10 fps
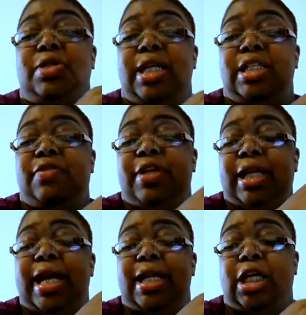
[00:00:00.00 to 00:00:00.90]
things of it
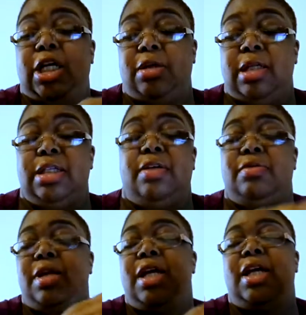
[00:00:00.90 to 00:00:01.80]
kind of is a
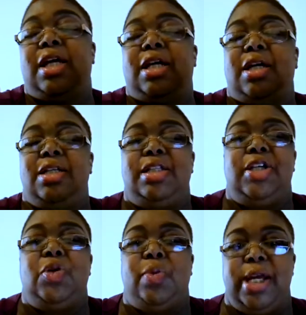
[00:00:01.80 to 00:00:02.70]

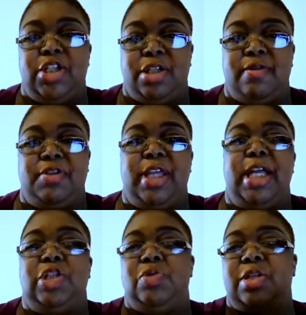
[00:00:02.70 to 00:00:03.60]
continuation of
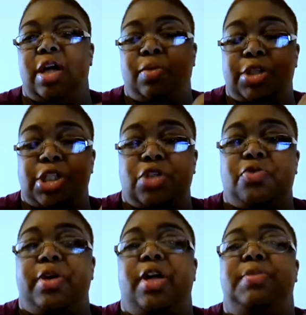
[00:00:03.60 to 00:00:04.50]
things. You start with the
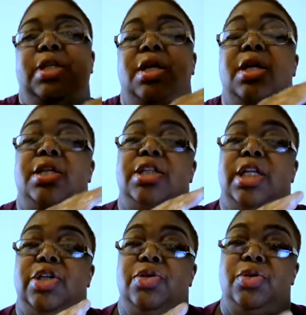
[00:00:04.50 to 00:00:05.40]
script,
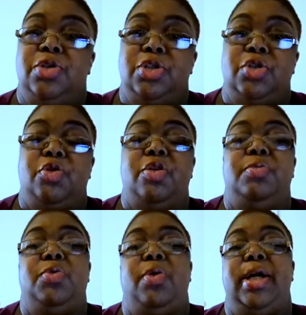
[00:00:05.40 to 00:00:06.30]
then you do the
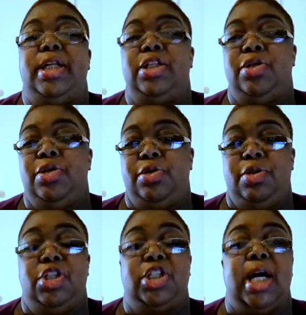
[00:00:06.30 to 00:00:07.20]
storyboard, and then you do
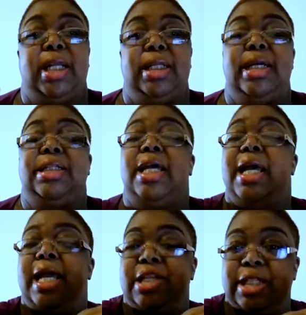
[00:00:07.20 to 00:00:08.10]
the shot list.
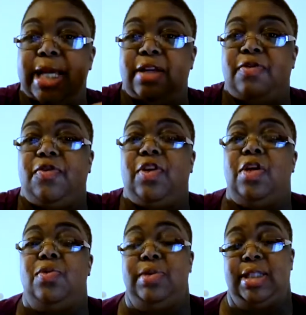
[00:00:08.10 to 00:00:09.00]
It just kind of
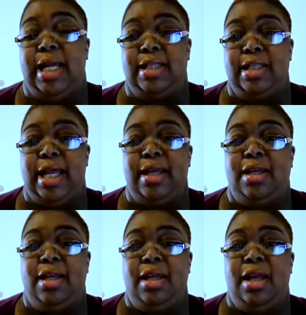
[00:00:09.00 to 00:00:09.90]
flows like that.
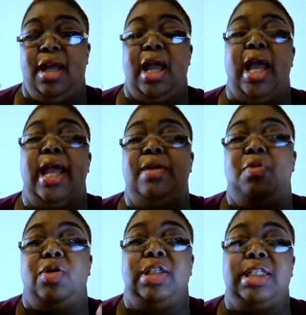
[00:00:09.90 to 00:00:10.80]
And
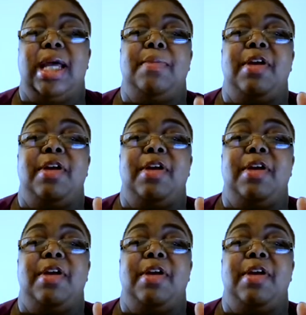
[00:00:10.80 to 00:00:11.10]
most of the time,